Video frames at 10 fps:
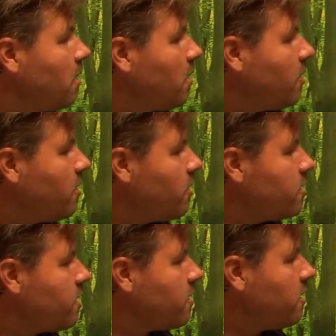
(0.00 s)
This is
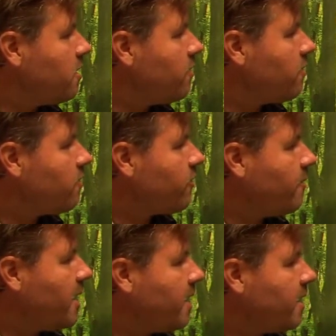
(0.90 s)
just another
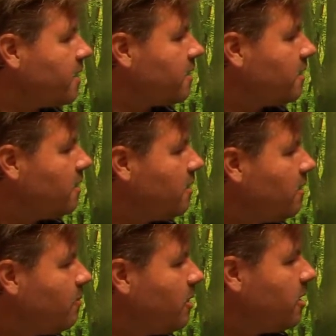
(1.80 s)
schematic,
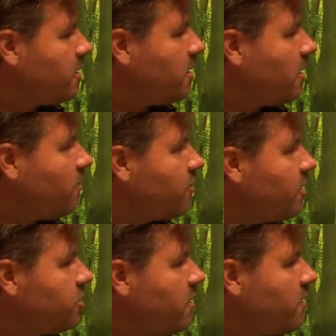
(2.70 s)
but what's
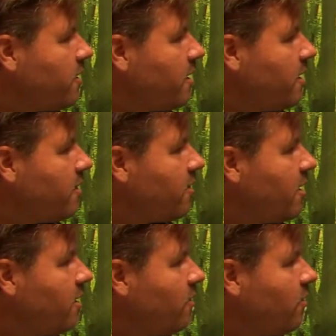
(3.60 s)
interesting is
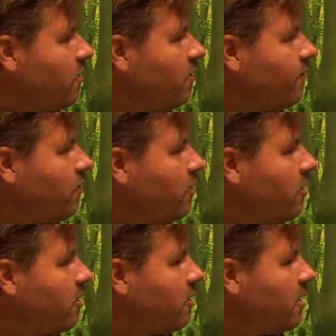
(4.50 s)
that in order
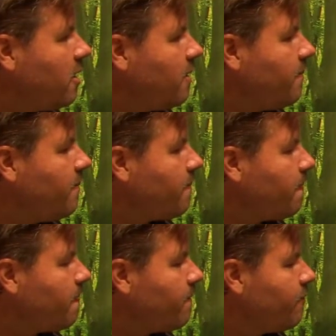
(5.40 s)
for
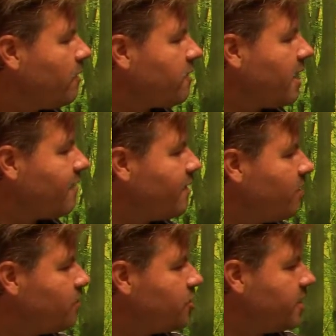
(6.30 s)
us to have
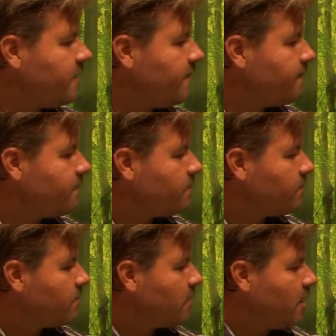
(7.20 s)
energy
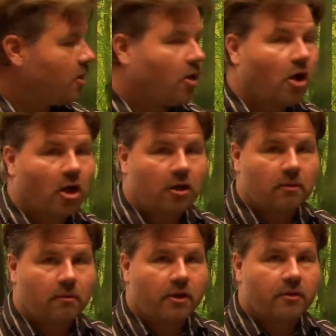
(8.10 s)
at all,
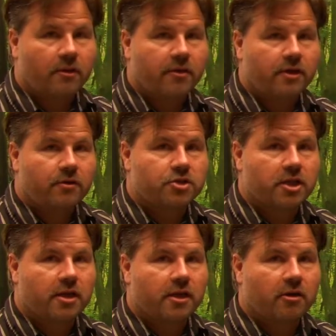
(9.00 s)
whether it's
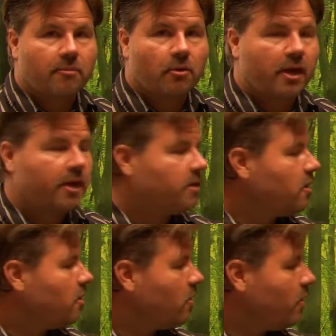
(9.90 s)
energy in our brain
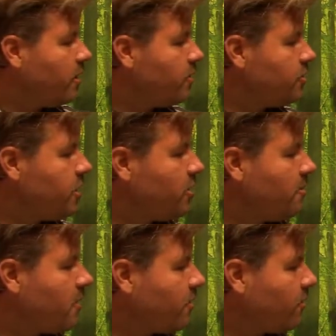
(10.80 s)
or energy in our
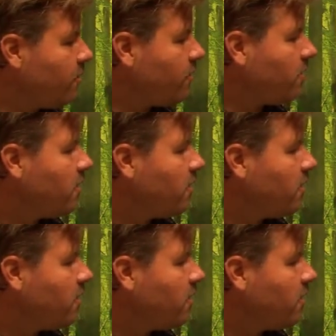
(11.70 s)
muscles,